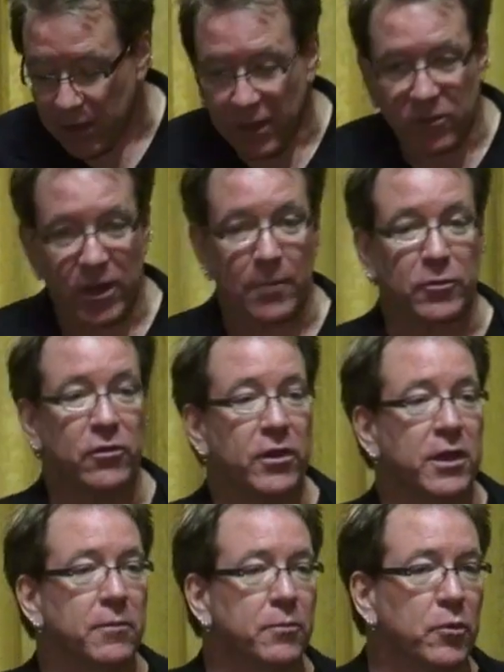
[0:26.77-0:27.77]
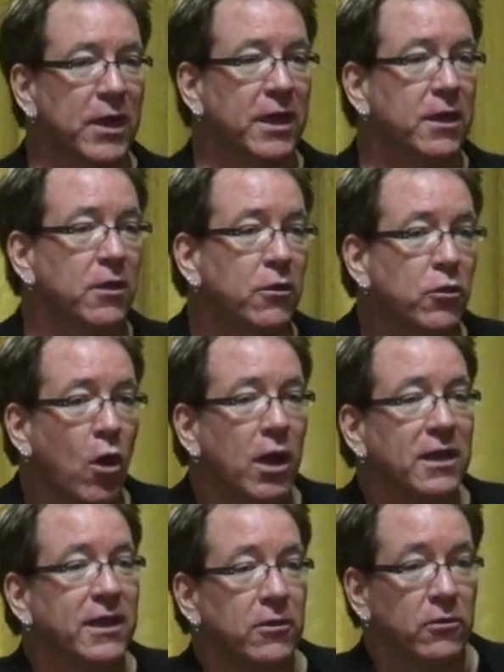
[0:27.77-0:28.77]
It's an opportunity to bring
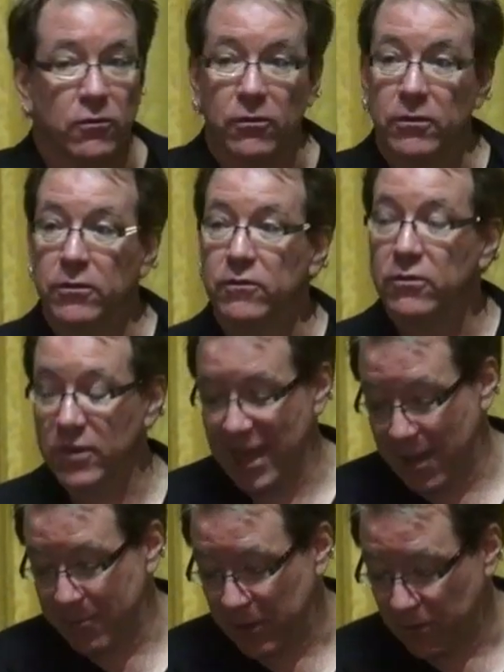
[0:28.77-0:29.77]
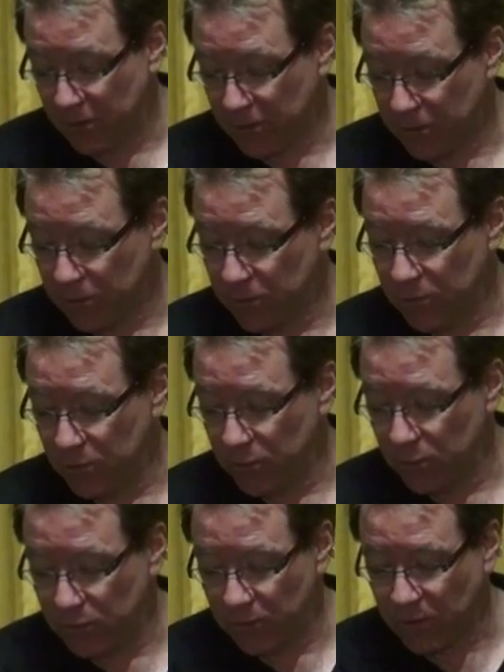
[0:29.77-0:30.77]
thought leaders to campus
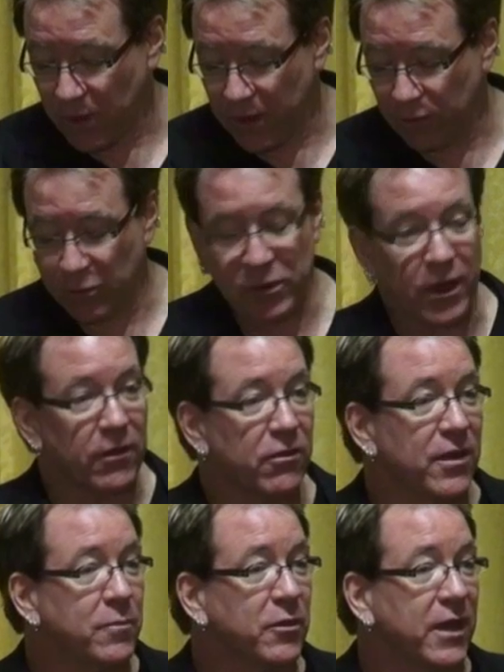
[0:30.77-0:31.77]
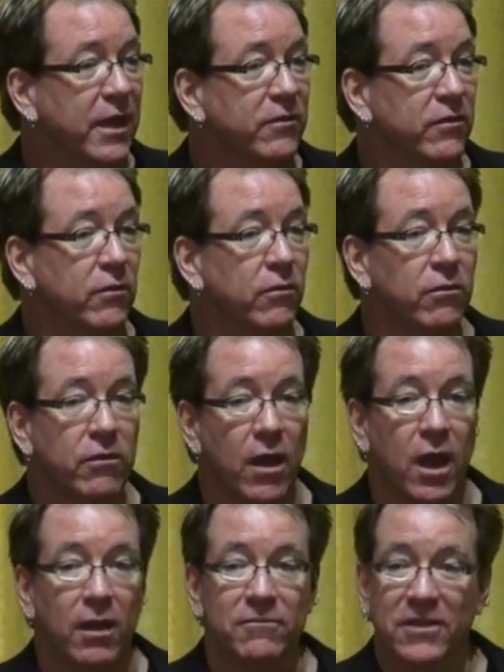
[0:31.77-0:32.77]
to discuss with us the implications
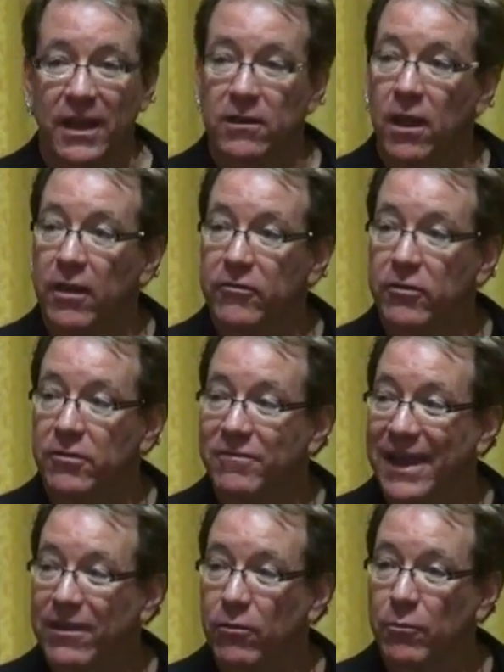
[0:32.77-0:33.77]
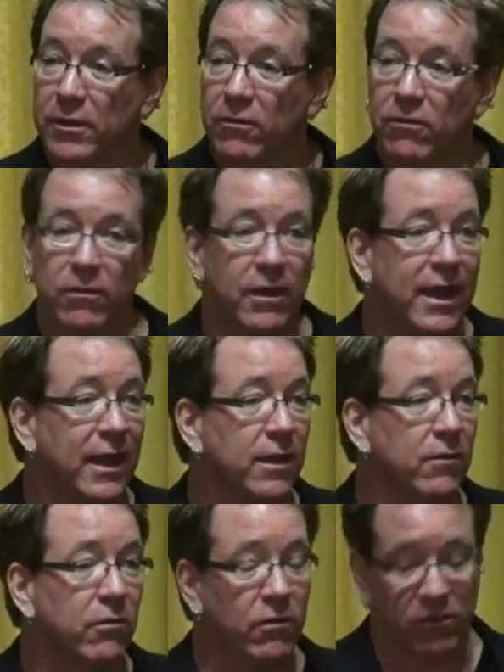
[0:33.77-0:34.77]
of technological advancements
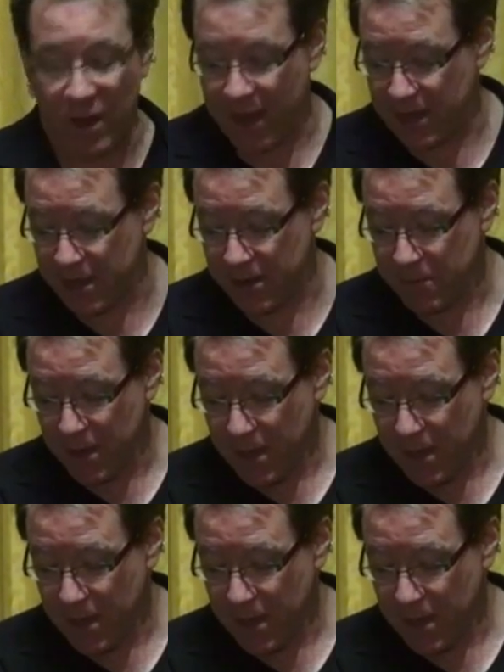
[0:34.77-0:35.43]
and society.